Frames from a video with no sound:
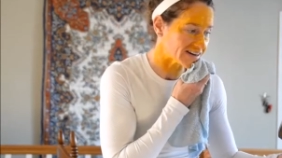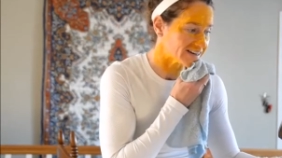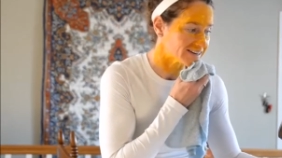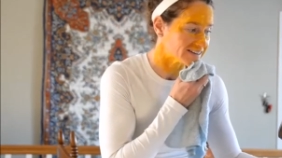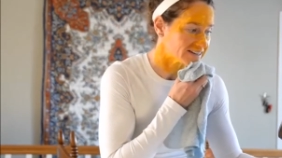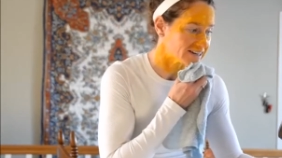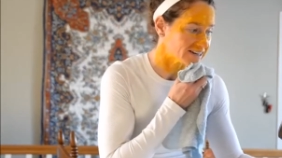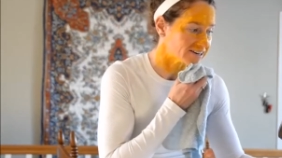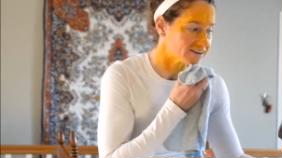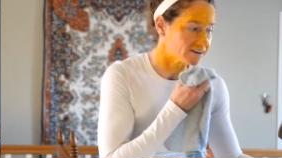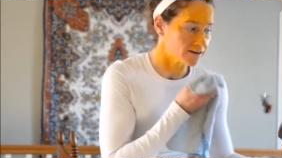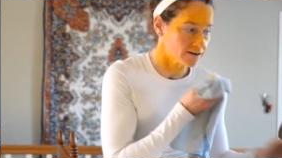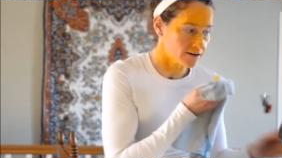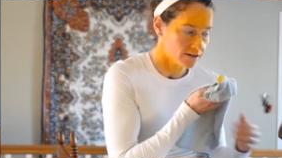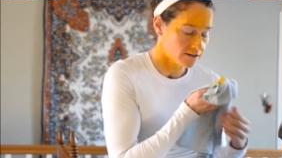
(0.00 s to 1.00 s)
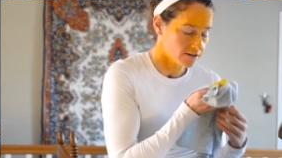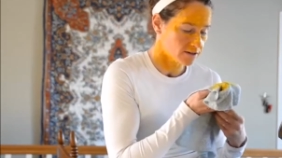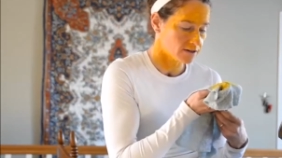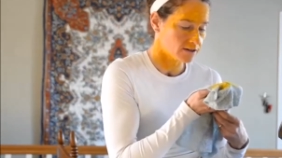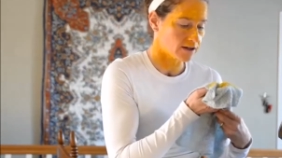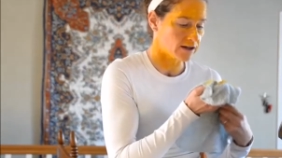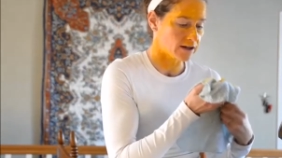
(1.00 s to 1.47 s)
container
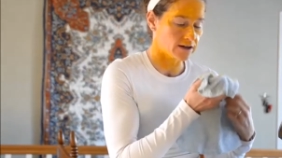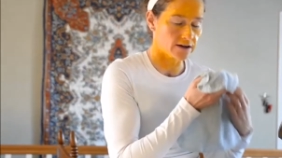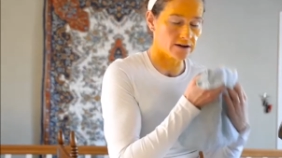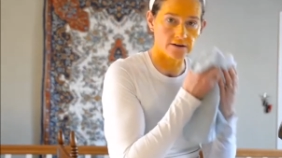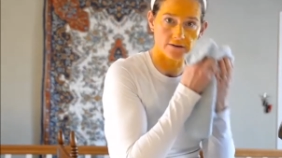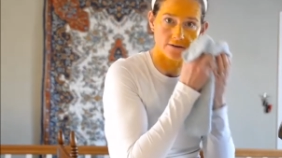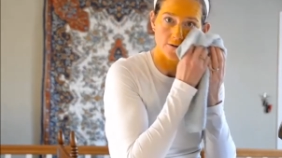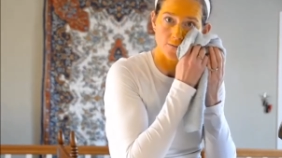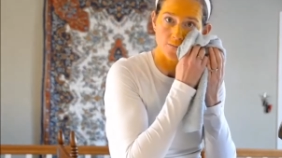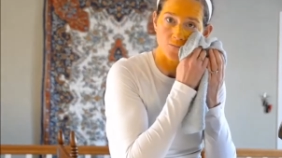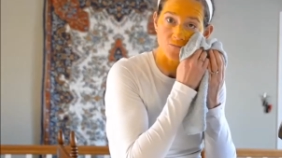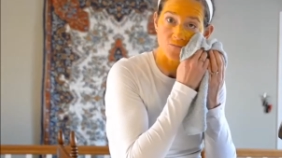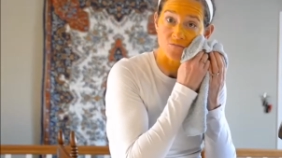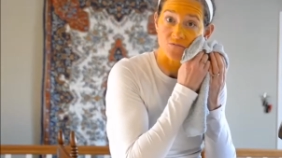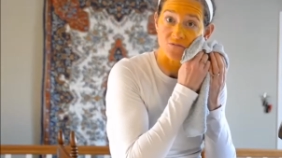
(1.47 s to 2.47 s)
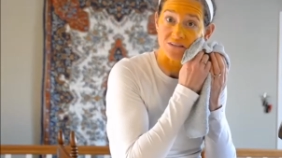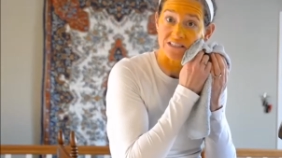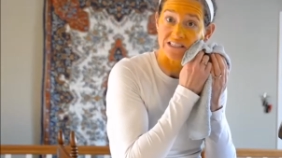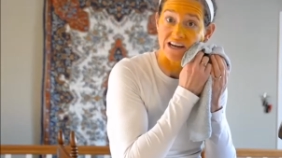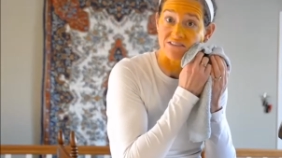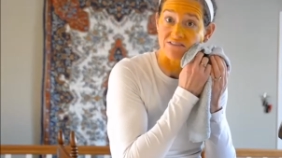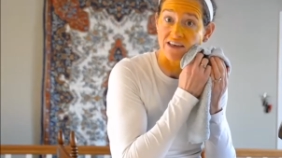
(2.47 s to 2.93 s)
and
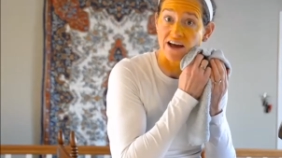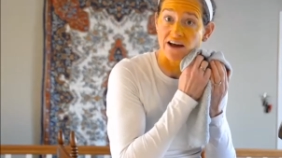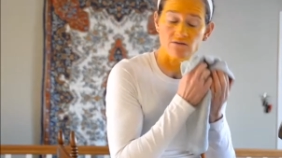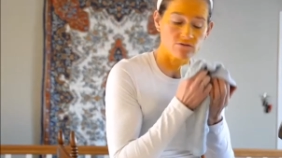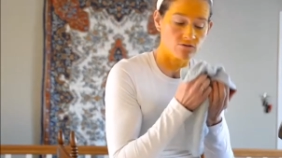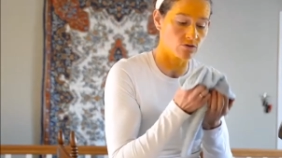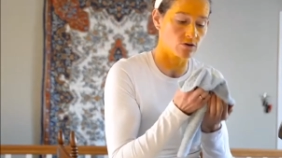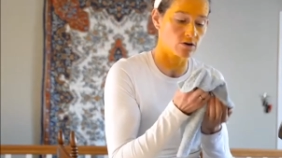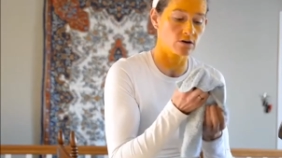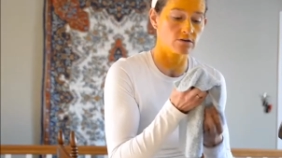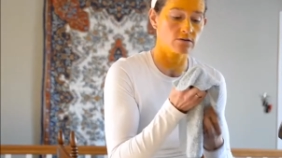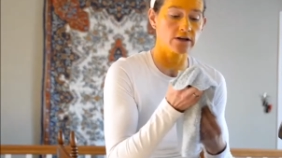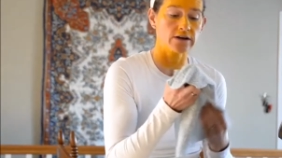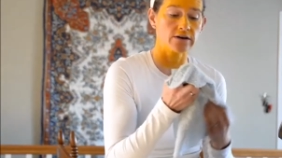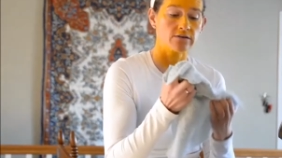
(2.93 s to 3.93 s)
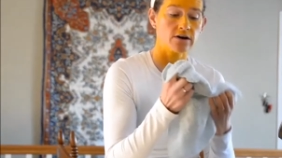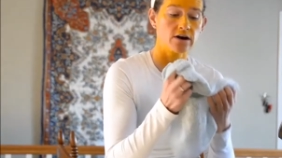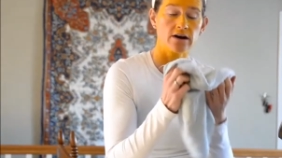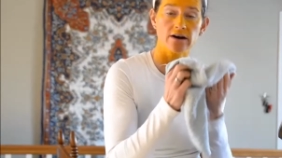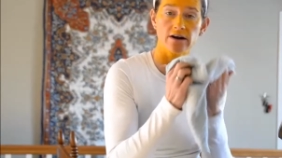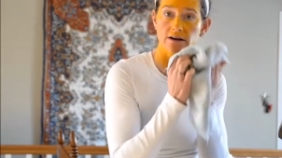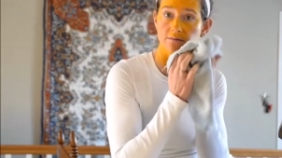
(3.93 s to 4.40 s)
save that for later on.
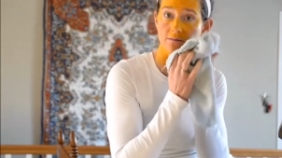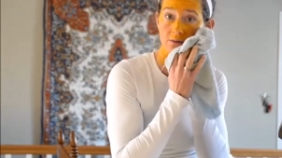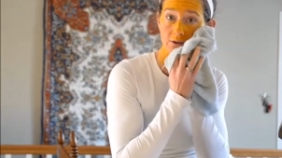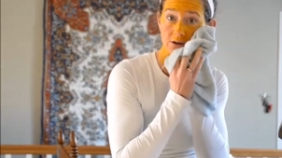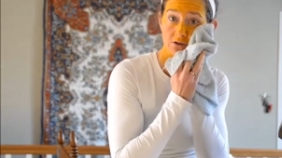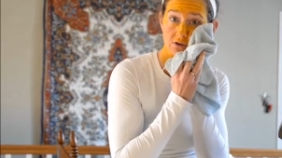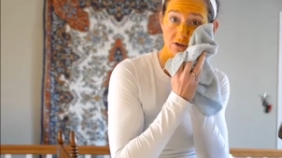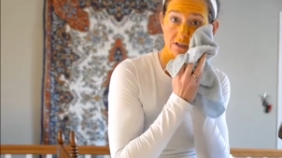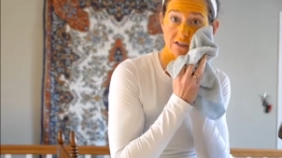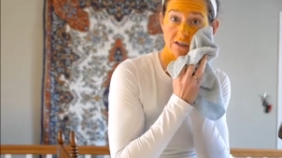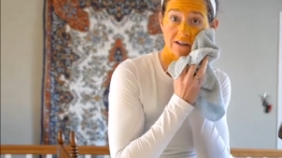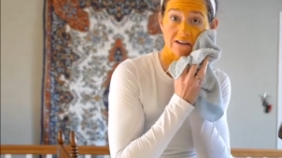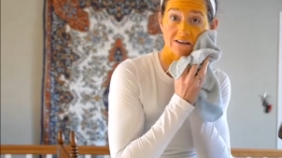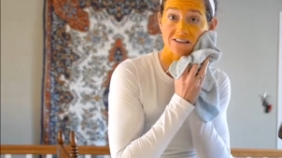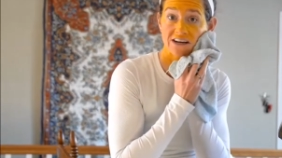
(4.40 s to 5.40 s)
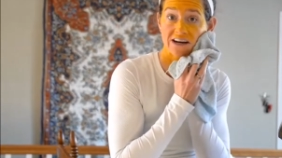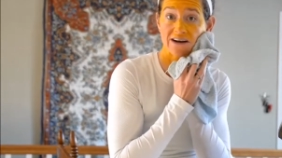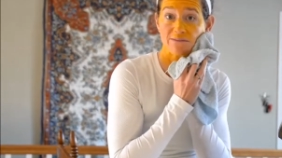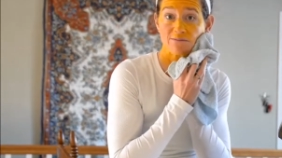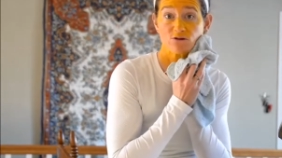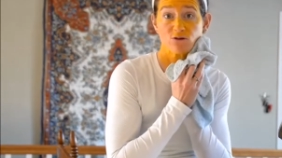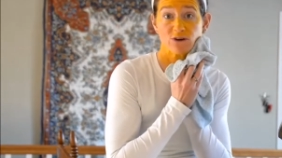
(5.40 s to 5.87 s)
I can maybe do this another time,
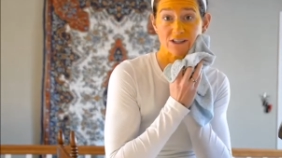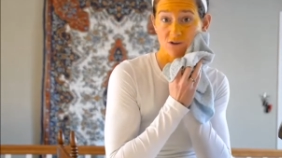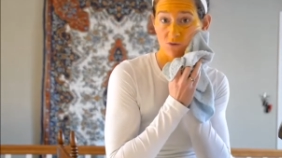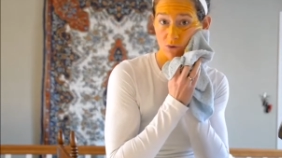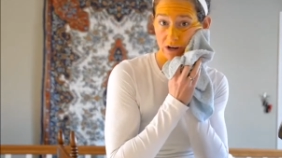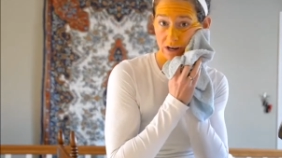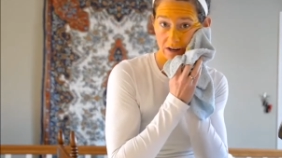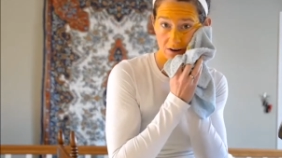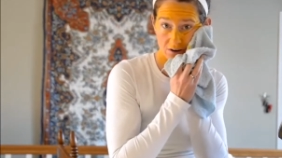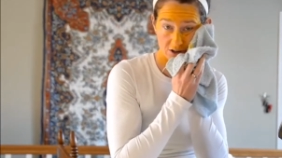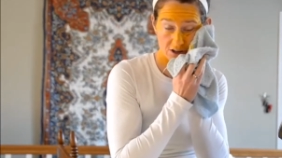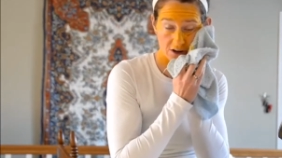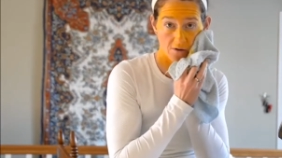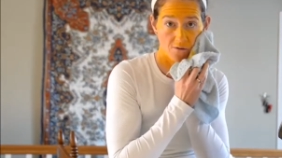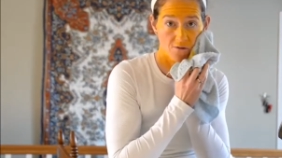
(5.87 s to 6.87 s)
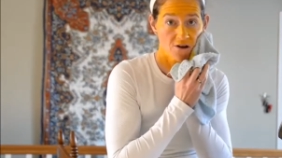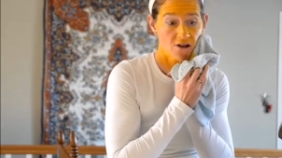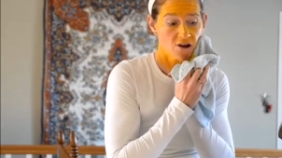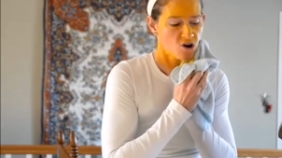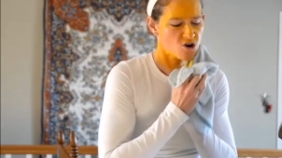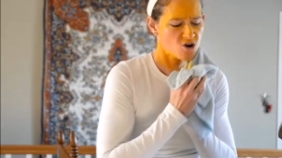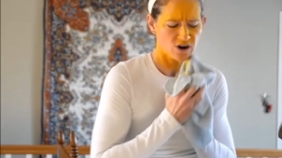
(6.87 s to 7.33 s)
twice a week or so,
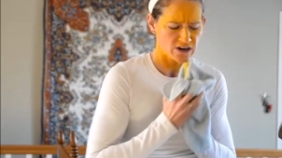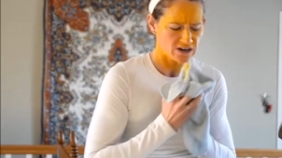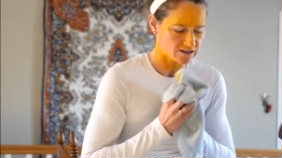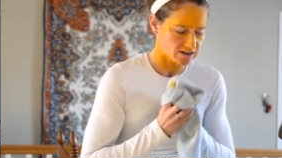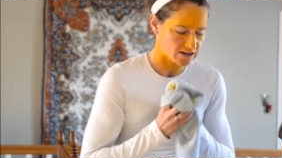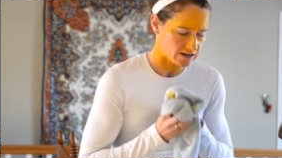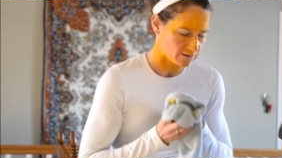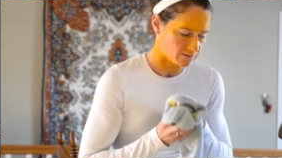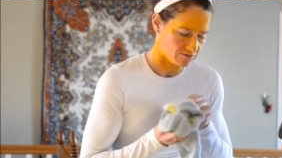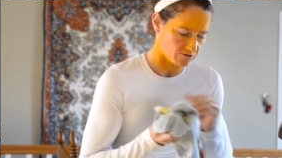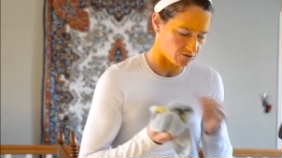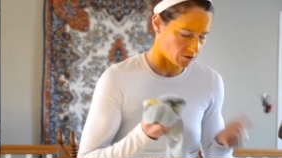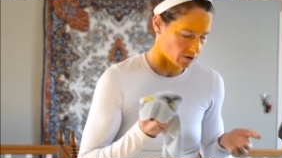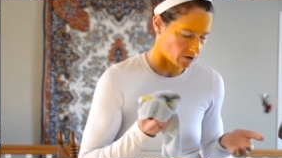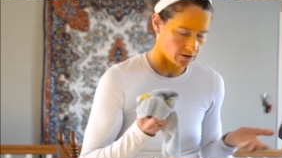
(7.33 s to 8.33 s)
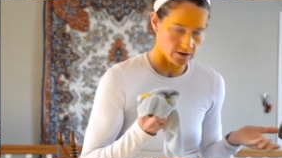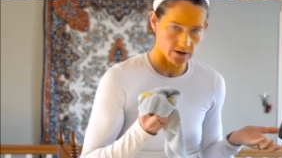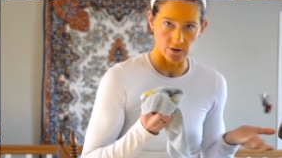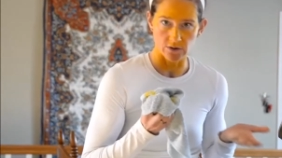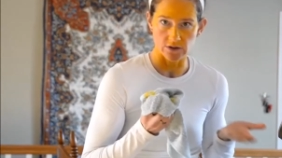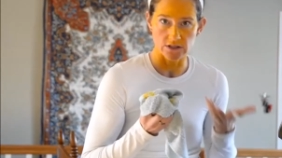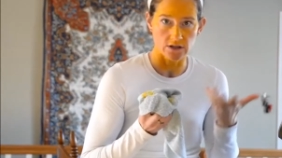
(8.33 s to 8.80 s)
or it'll keep for, you know,
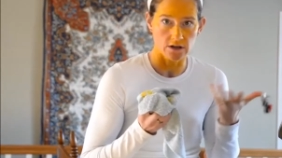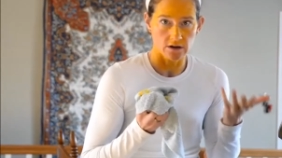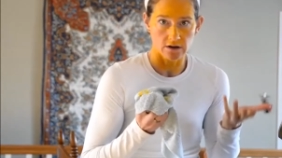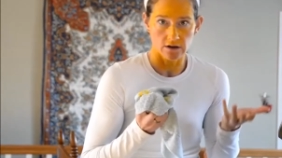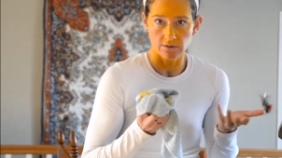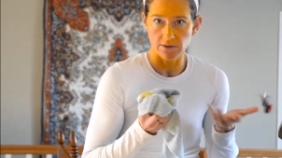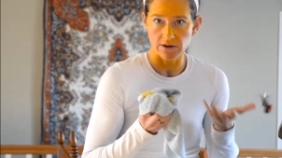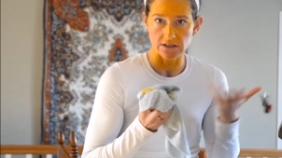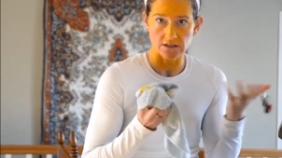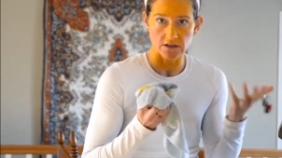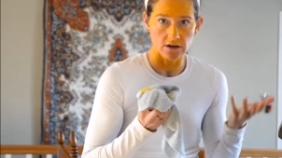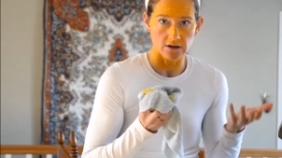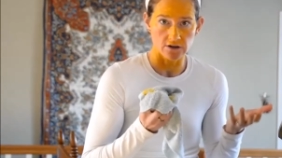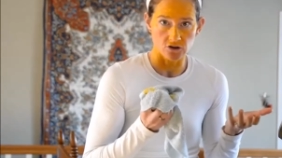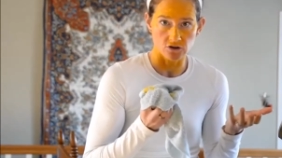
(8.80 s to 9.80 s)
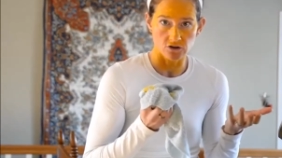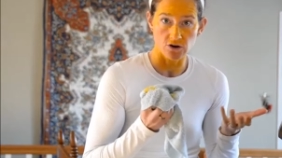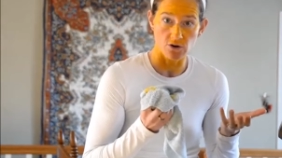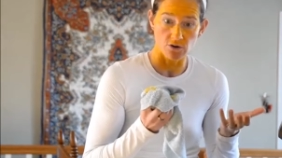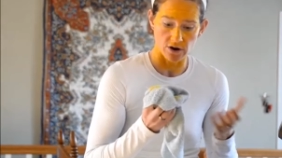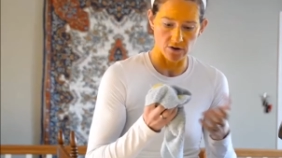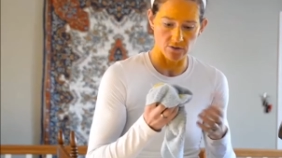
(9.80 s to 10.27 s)
about as long as your
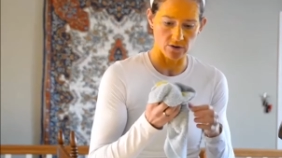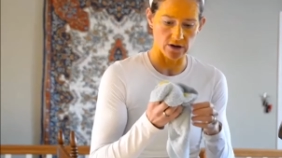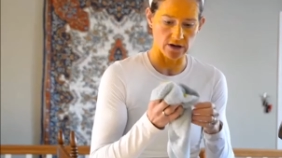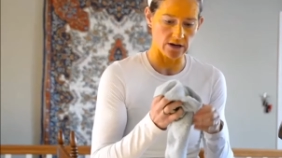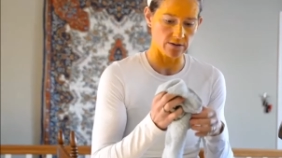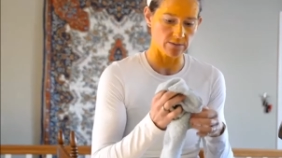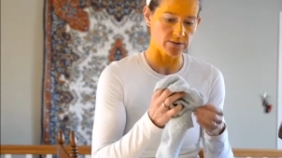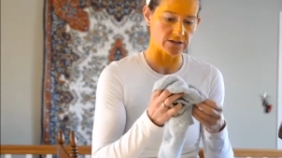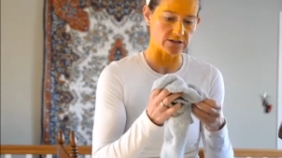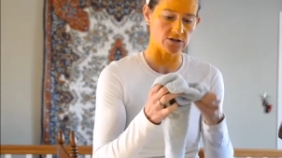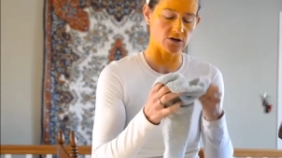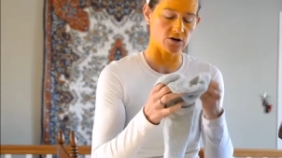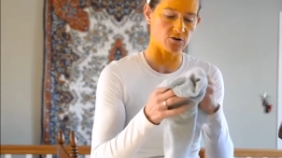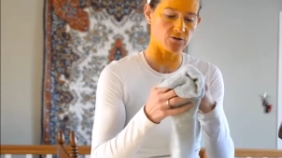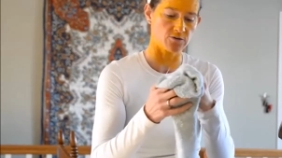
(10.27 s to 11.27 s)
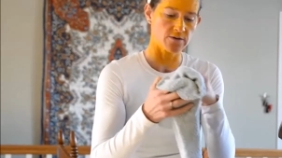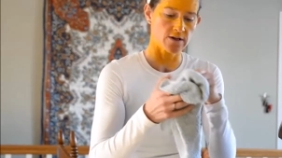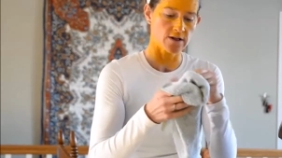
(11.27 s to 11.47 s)
yogurt will keep. And so